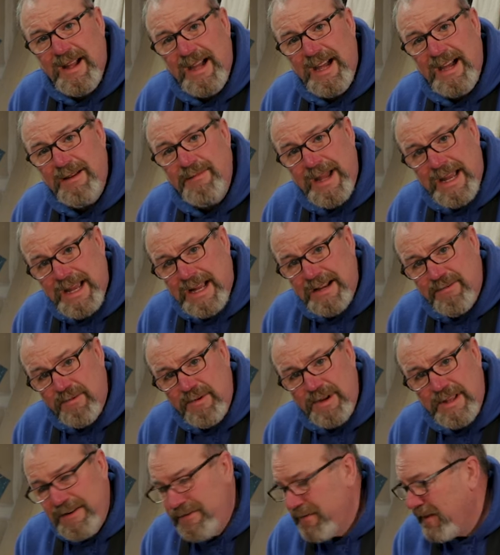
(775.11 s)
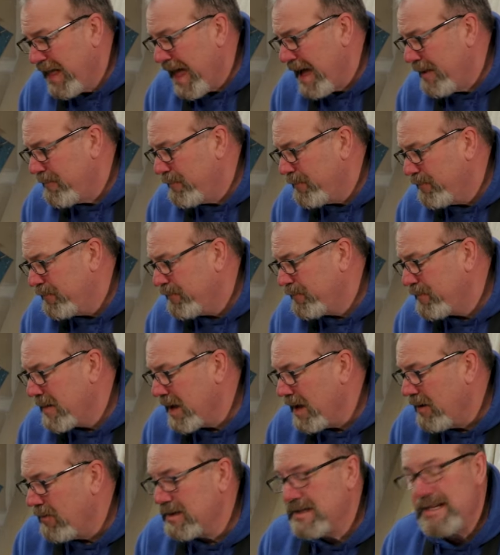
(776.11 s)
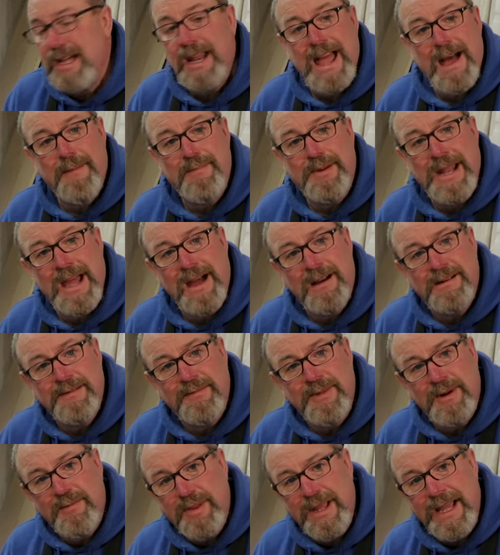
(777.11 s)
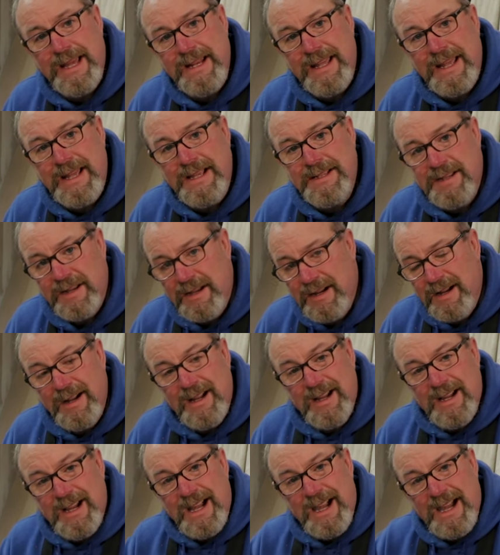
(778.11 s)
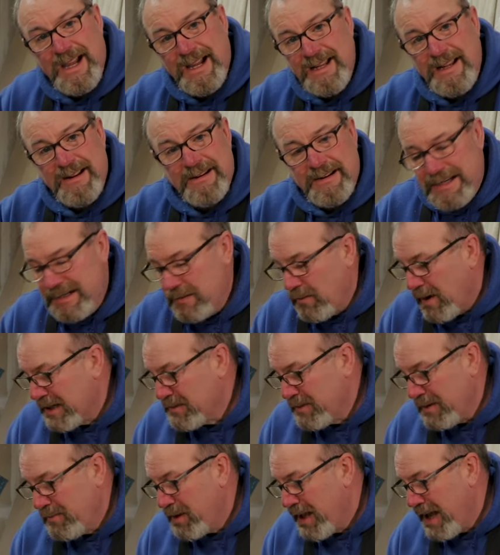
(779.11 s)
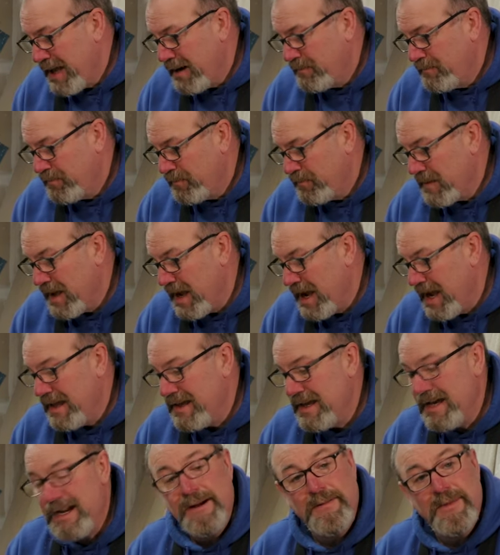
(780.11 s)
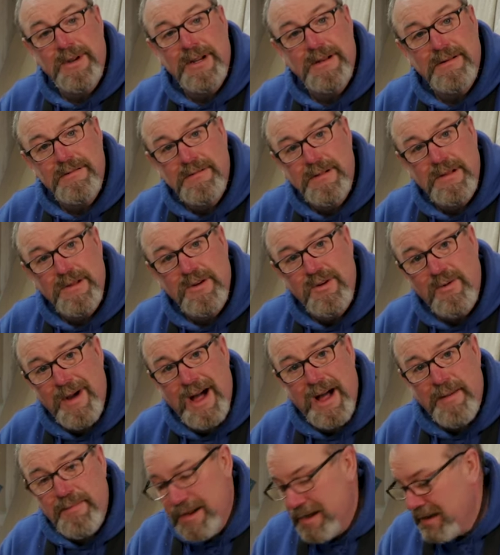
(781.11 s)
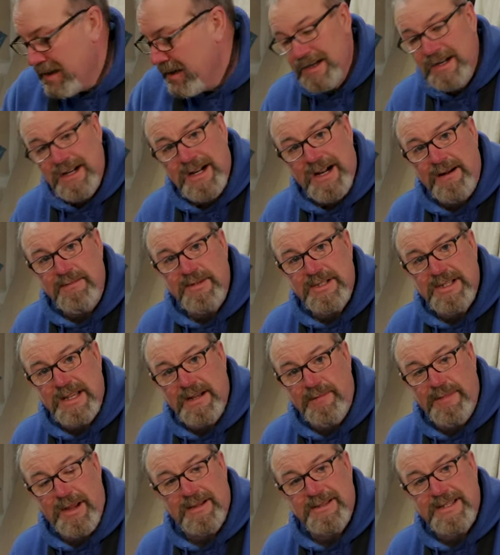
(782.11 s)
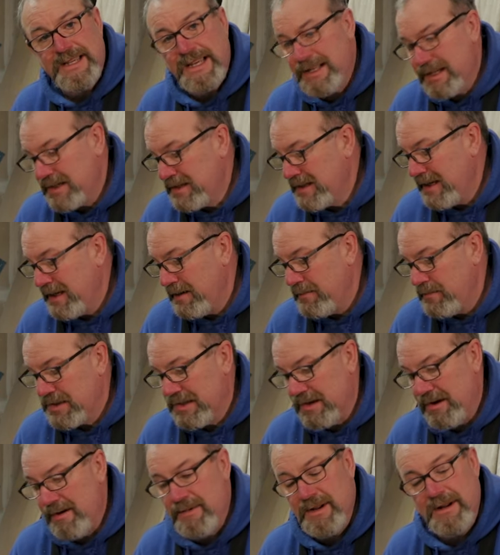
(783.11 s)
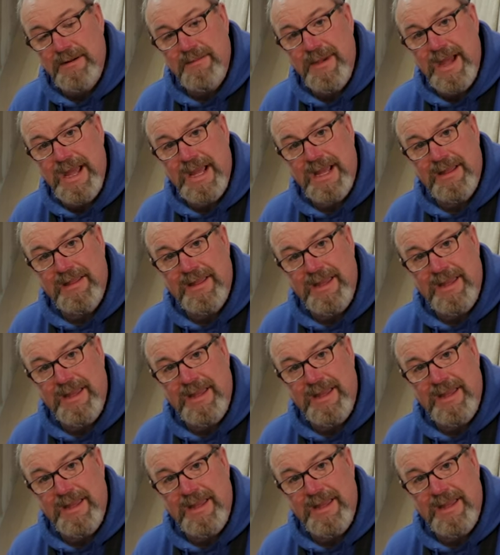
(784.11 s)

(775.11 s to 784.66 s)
and make it really flat. And what's going to happen now is I'm going to plane these, and you don't need to watch me plane them, and then I'm going to glue them up. I'm just going to belt sand the seam, so I'm going to make